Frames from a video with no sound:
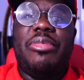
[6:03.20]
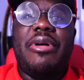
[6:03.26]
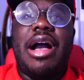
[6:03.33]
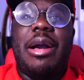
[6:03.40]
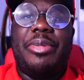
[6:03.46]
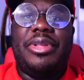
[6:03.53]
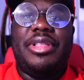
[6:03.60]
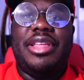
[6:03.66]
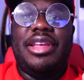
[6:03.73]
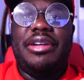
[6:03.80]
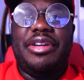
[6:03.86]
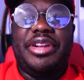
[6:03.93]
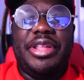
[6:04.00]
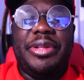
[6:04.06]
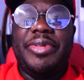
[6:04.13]

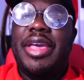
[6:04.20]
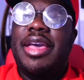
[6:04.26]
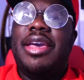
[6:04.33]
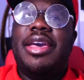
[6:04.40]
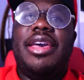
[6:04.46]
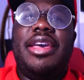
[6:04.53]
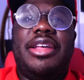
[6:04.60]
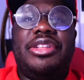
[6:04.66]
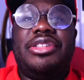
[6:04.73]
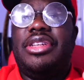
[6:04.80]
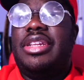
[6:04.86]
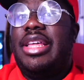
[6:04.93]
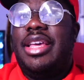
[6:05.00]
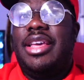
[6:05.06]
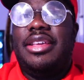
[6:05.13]
popularity, and
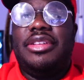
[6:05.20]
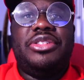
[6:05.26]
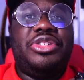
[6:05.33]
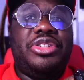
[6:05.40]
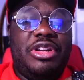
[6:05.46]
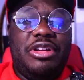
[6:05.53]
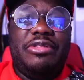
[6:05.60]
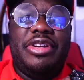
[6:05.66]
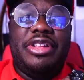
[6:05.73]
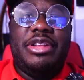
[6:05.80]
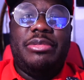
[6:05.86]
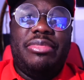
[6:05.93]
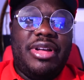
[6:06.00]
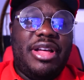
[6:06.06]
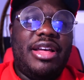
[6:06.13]
today it's
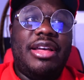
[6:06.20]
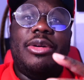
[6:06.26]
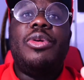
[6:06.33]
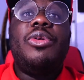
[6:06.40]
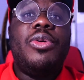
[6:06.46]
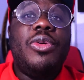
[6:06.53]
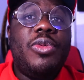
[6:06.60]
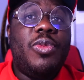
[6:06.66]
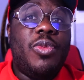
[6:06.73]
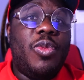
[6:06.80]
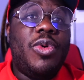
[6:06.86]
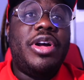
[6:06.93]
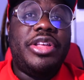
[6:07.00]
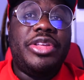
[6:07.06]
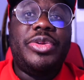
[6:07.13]
generated by
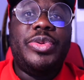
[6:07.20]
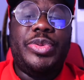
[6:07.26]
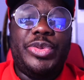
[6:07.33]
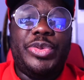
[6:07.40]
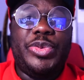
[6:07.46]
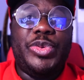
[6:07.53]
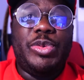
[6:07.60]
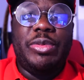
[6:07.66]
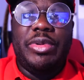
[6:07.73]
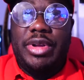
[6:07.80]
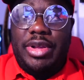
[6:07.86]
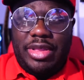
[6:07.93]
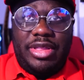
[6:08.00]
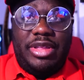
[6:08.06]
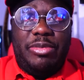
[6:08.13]
what YouTube,
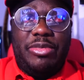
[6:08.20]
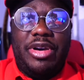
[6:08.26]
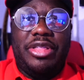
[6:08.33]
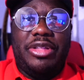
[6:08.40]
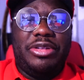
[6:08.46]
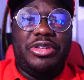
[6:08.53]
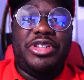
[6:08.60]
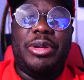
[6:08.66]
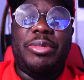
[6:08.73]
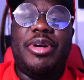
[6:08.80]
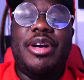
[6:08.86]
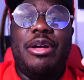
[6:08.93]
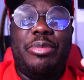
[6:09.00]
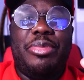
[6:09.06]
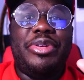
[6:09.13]
the mothership
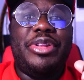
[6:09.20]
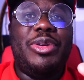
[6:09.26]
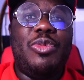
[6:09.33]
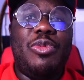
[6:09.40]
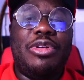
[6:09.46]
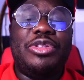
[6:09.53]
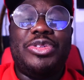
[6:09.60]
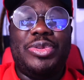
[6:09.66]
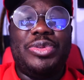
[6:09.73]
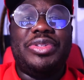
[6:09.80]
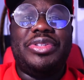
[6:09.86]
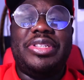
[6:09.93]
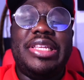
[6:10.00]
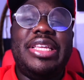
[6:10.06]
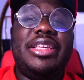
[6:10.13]
company, wants you
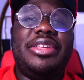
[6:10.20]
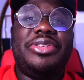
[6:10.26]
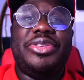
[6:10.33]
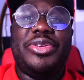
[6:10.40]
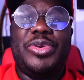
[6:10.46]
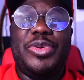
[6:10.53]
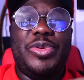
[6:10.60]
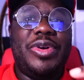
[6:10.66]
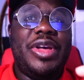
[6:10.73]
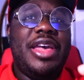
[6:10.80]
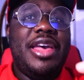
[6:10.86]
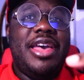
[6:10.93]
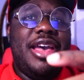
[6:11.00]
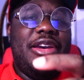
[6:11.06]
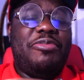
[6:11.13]
to see. So
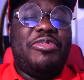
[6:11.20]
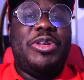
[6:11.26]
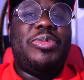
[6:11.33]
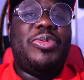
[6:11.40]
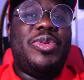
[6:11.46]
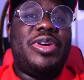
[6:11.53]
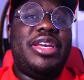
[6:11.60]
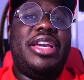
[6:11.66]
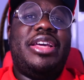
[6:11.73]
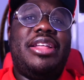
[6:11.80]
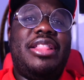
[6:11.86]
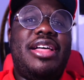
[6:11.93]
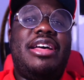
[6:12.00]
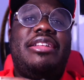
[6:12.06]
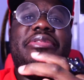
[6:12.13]
if people were getting
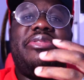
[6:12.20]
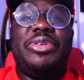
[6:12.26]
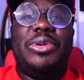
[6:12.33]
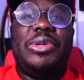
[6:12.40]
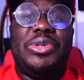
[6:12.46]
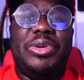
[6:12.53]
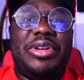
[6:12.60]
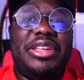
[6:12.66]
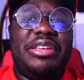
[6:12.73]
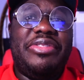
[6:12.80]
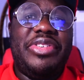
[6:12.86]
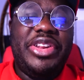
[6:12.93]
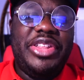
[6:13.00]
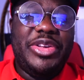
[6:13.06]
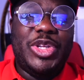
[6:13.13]
a lot of views on their
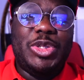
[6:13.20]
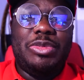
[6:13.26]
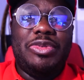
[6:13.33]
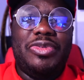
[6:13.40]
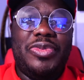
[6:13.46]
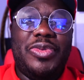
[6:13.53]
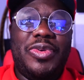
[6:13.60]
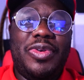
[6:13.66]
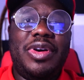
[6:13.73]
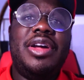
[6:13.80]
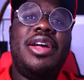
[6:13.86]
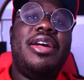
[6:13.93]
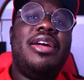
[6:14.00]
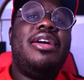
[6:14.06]
videos before,